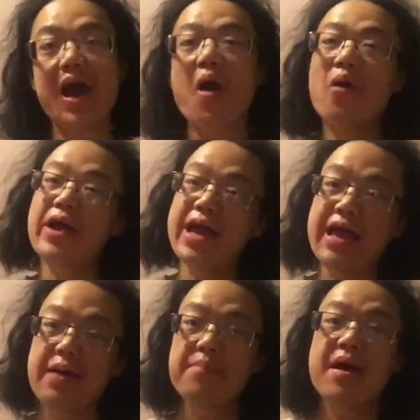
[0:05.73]
or
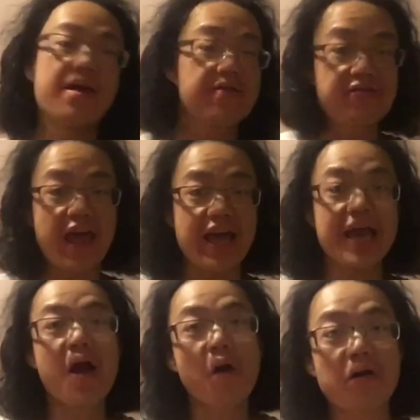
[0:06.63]
him, they
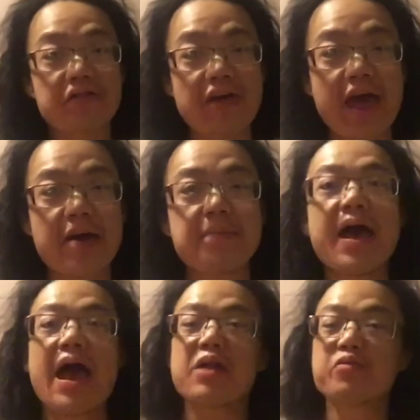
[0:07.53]
or them,
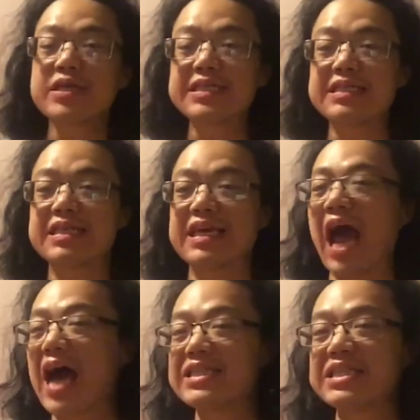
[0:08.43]
and recently I
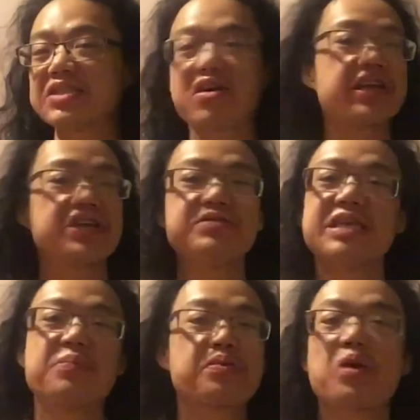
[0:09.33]
just started using the
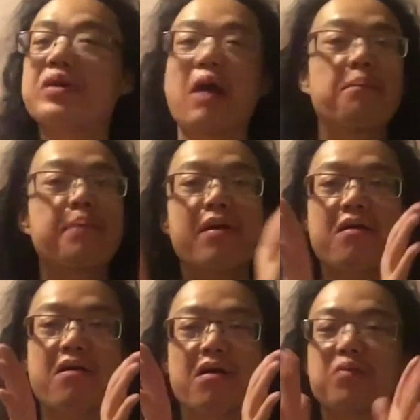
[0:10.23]
pronoun
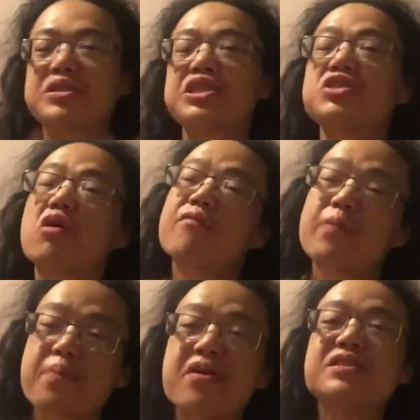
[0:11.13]
per, which is short for
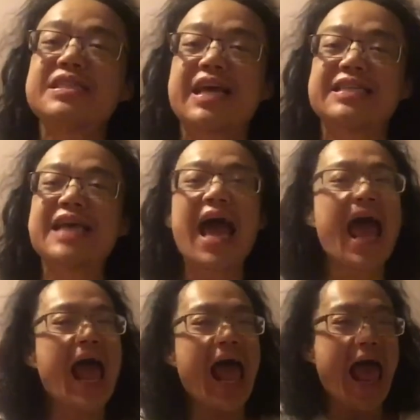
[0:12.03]
person,
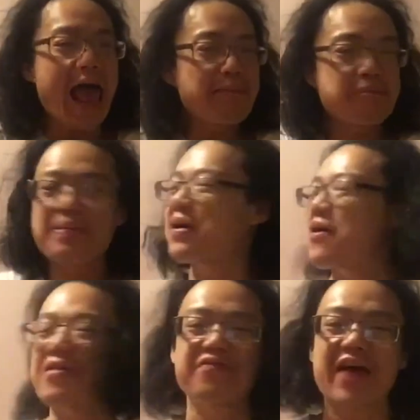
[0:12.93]
and
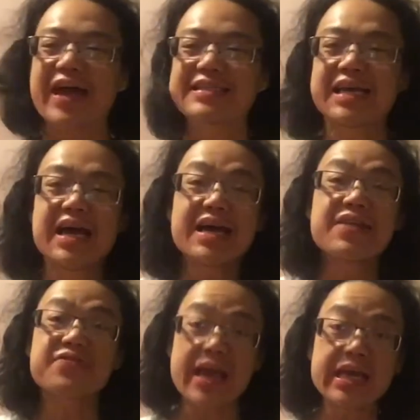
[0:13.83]
perfect.
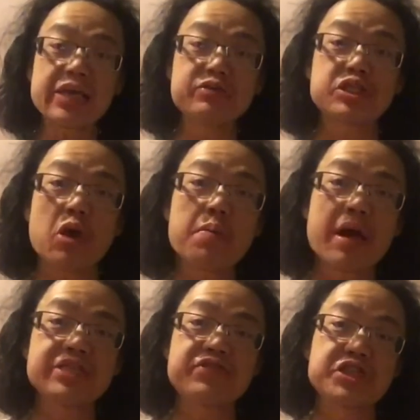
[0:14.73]
Thank you so much
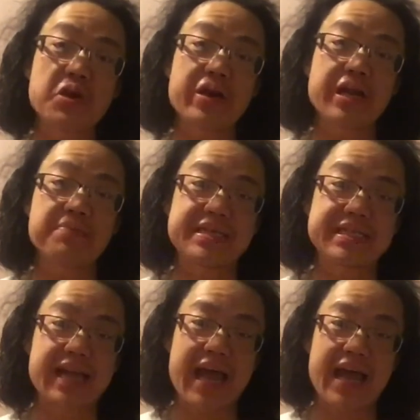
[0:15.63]
for joining me
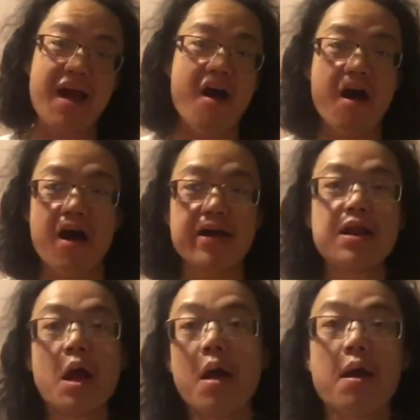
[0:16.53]
today on
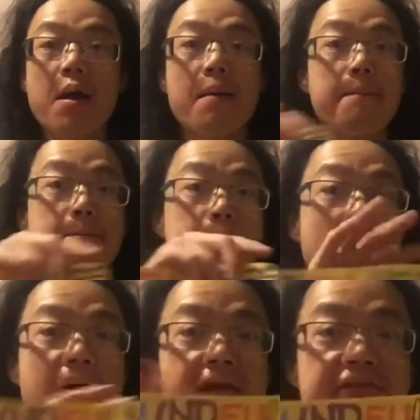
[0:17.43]

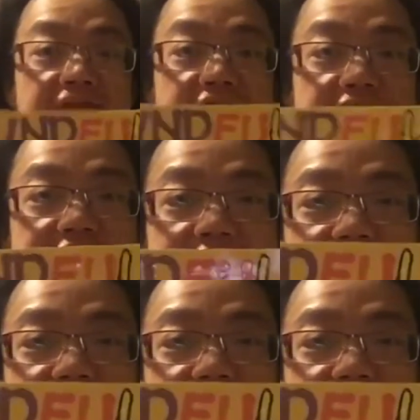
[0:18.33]
mindfulness